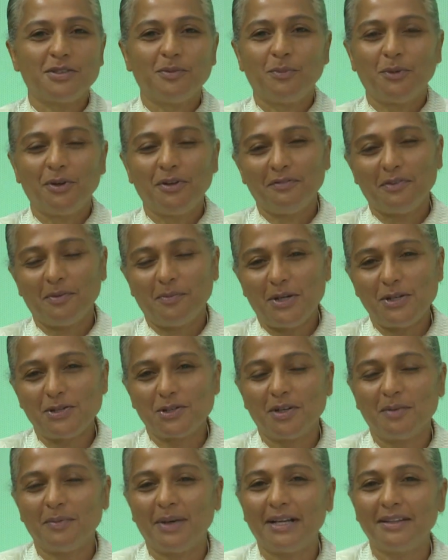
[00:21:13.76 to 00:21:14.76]
some more
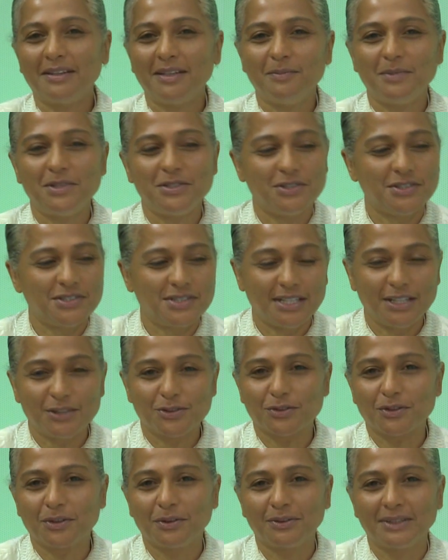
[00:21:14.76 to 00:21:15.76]
information about them as you see
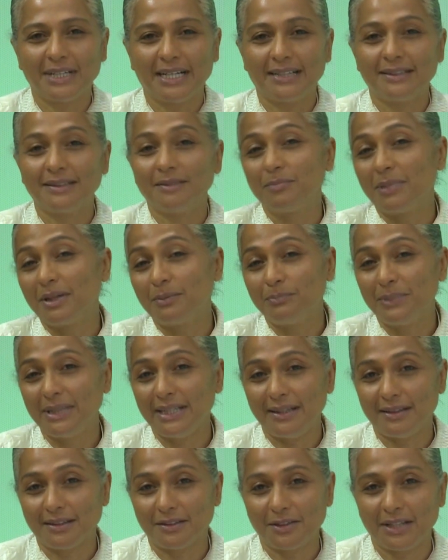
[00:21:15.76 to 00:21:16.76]
scroll down
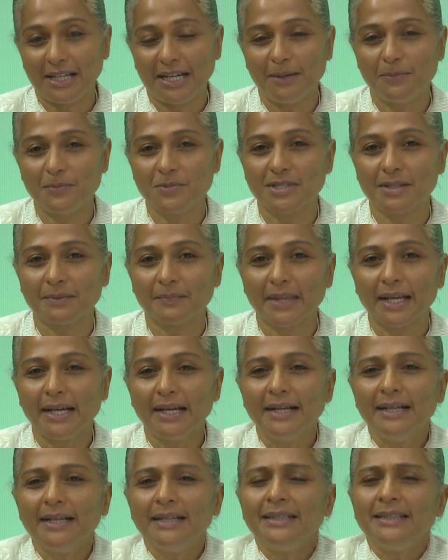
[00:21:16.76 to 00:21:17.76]
beneath their names.
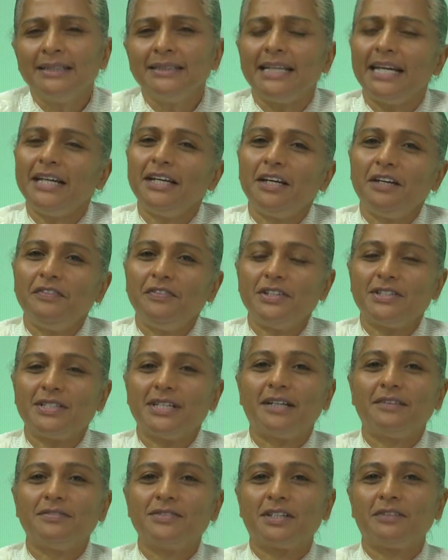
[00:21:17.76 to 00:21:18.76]
Take care of
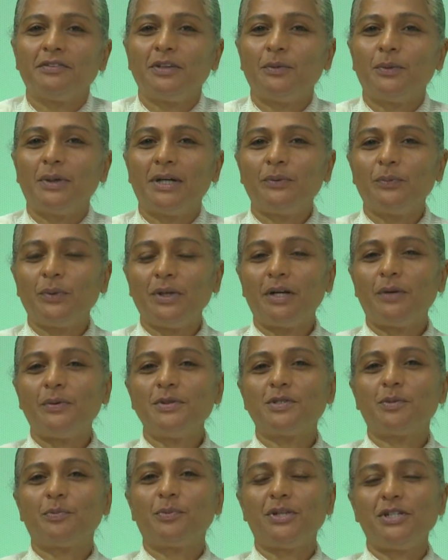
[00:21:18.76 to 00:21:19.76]
yourselves, everyone. We
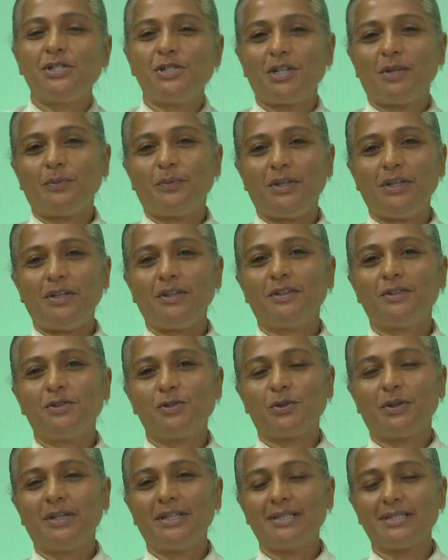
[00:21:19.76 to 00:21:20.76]
always appreciate when you can
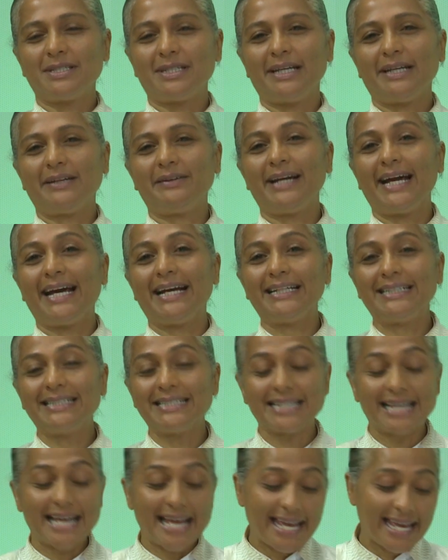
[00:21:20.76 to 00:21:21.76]
join us here at
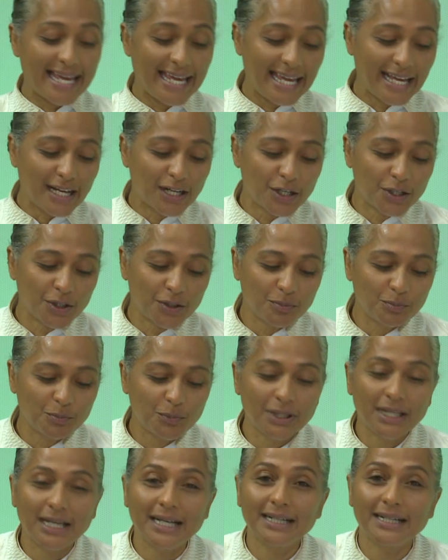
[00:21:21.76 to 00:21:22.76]
Ik
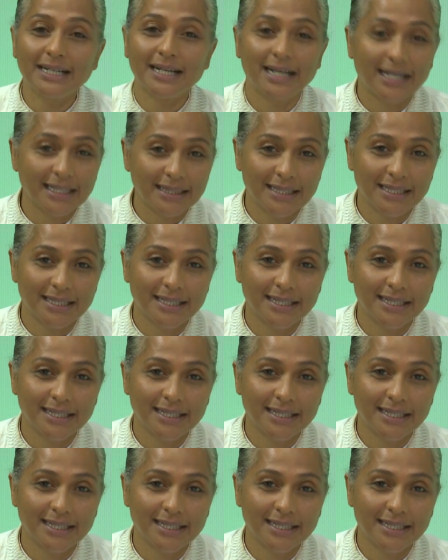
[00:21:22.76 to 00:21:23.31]
Mula Khat